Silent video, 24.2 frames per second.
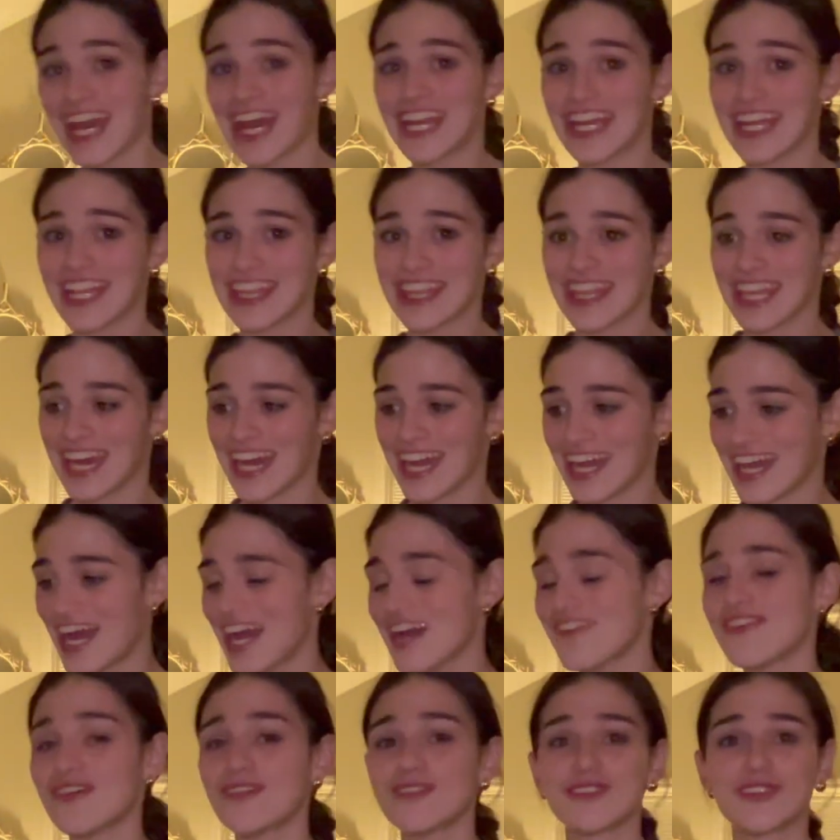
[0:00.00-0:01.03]
anything. I
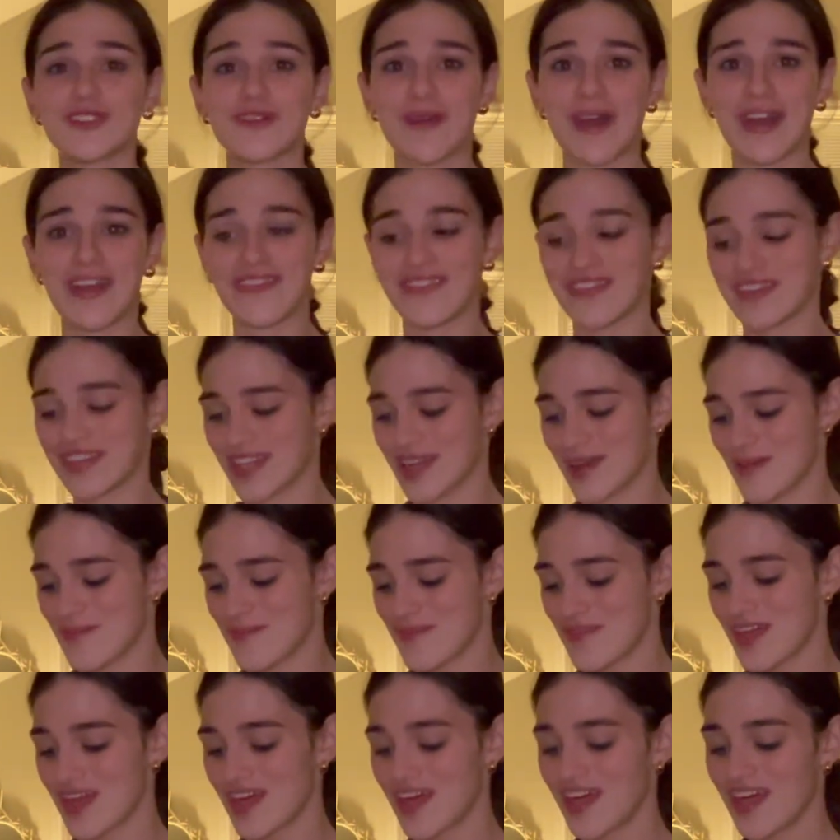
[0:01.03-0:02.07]
felt so bad for them.
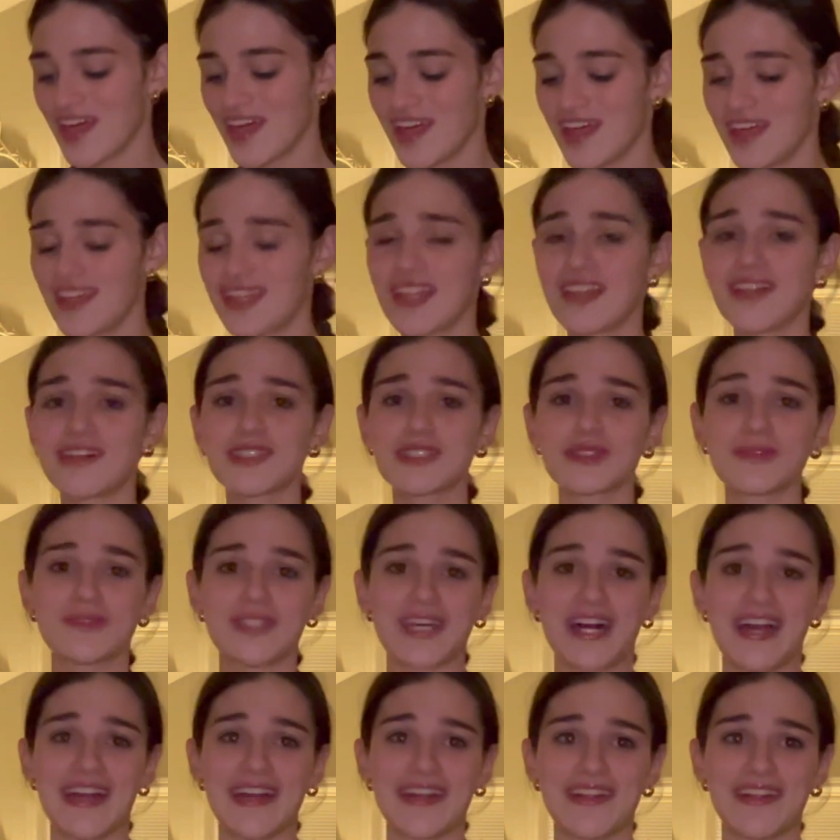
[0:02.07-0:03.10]
I look so
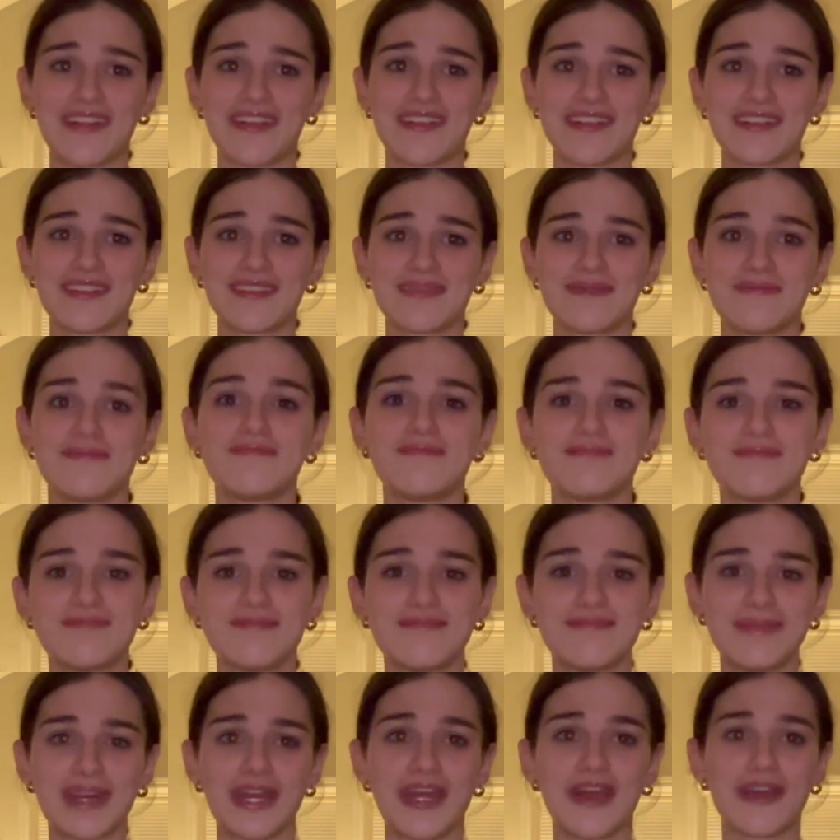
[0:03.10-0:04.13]
tired.
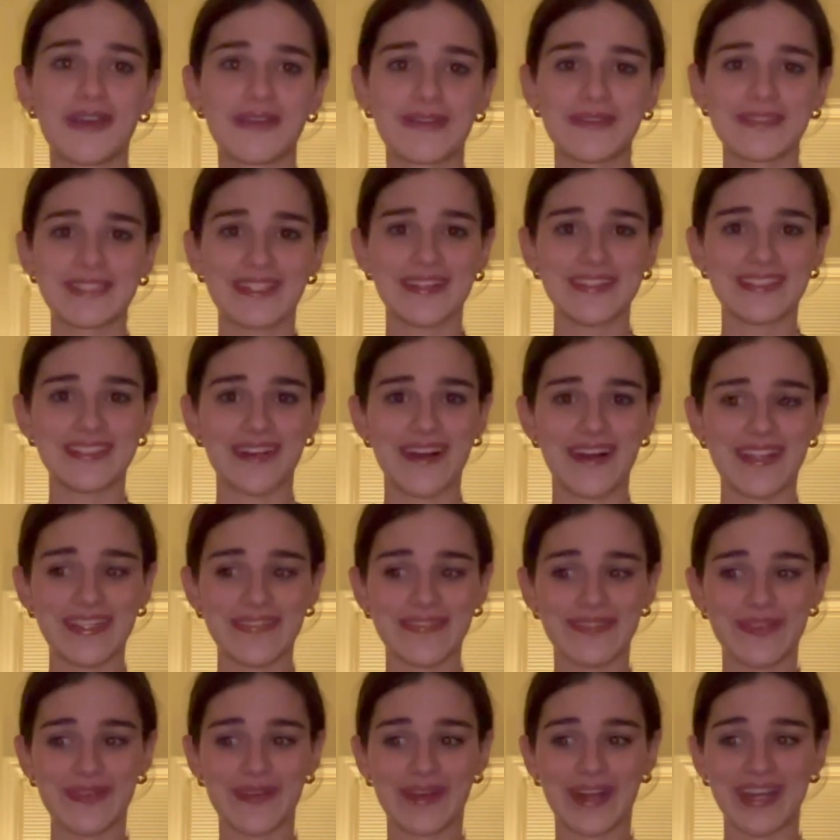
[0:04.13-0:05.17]
My heart goes out to all of
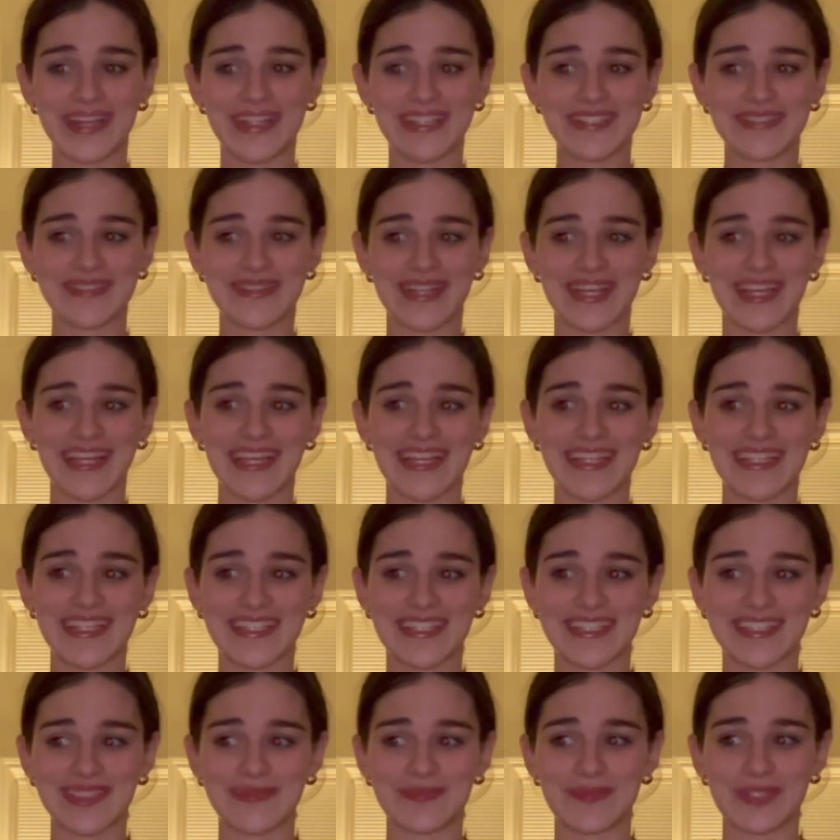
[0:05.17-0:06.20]
you guys working in
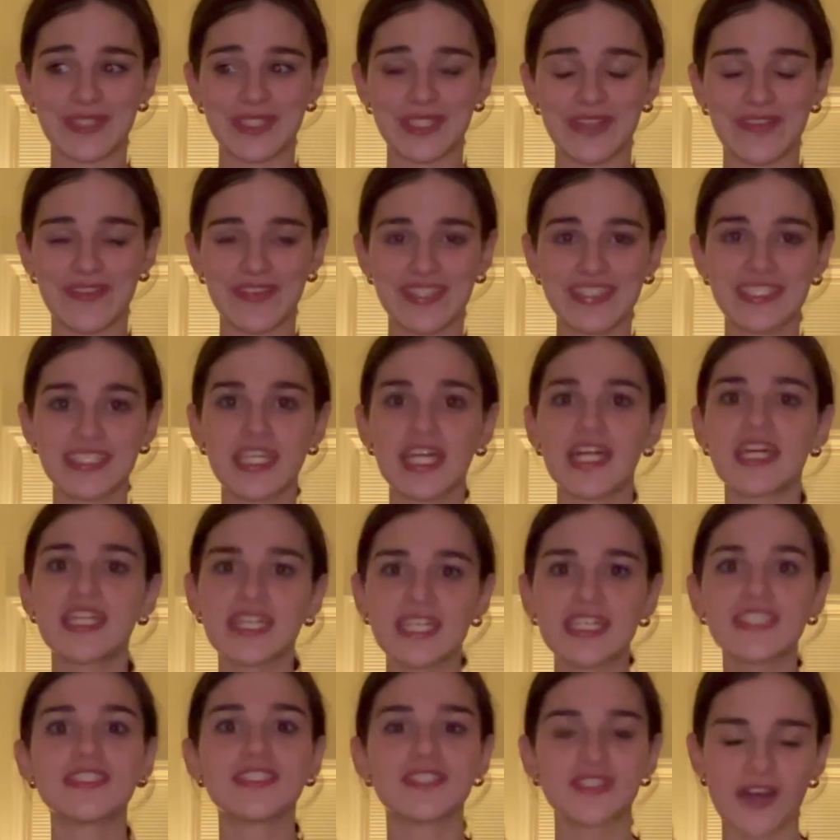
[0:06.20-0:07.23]
customer service. It
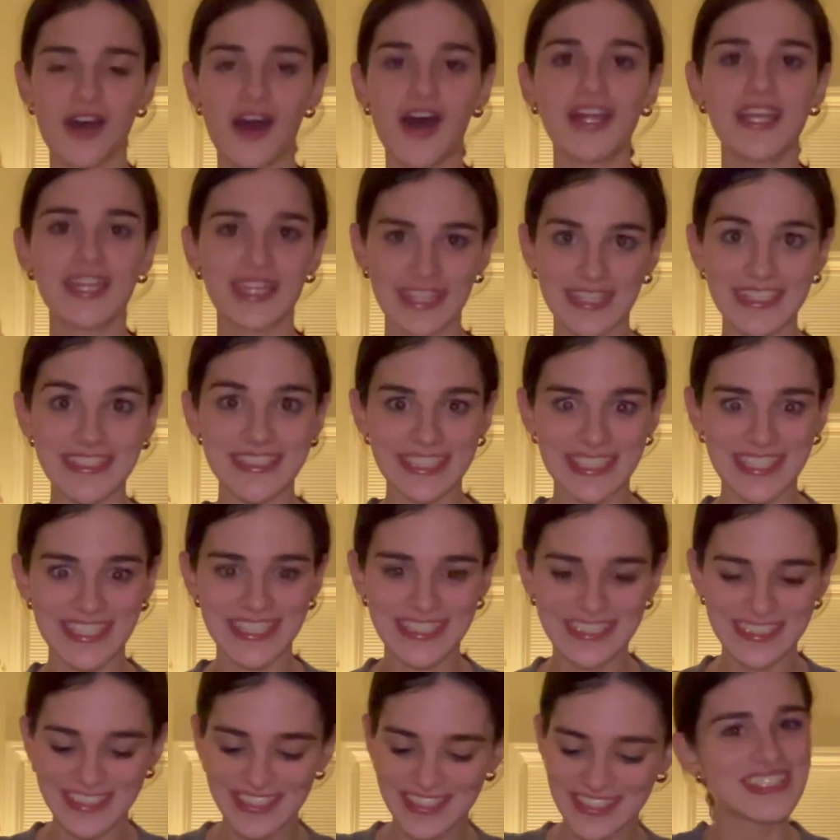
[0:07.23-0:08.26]
is not easy.
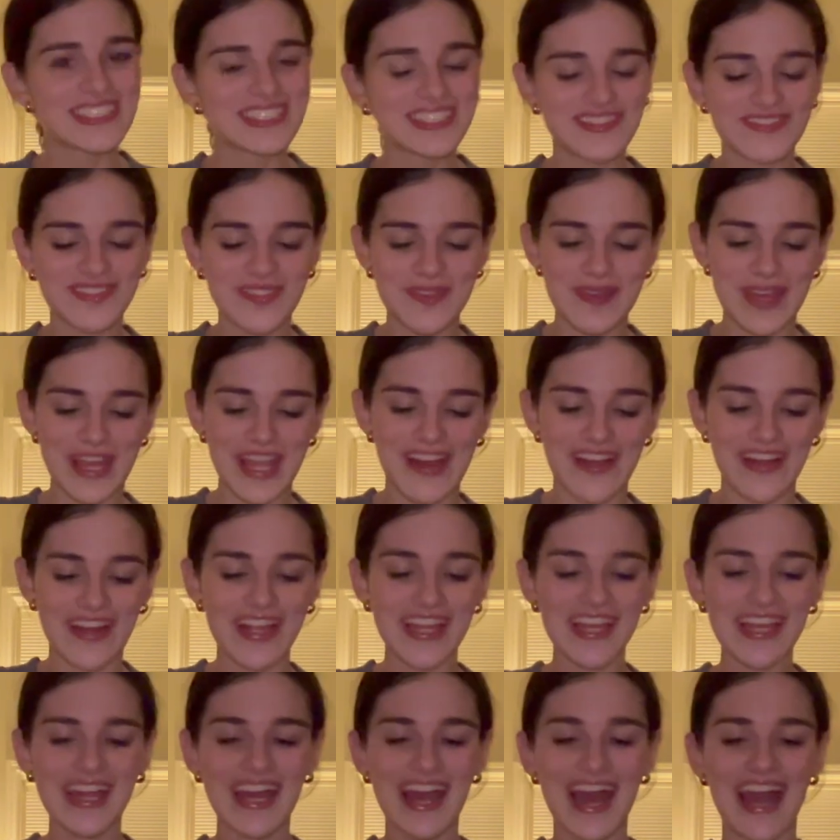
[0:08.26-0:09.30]
This is from
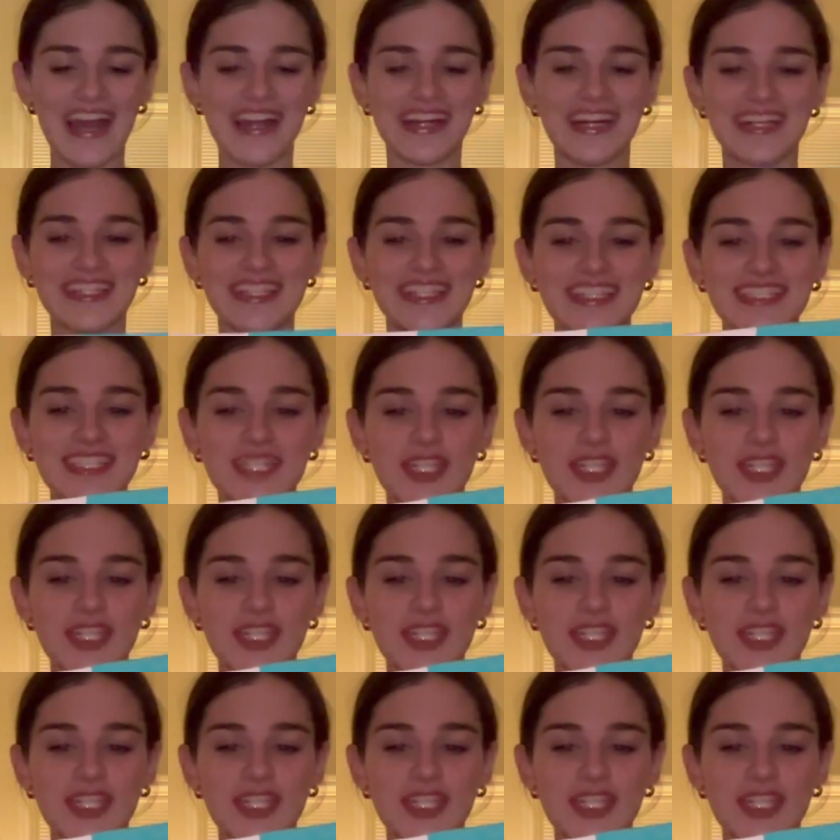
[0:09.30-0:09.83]
Aerie. I got these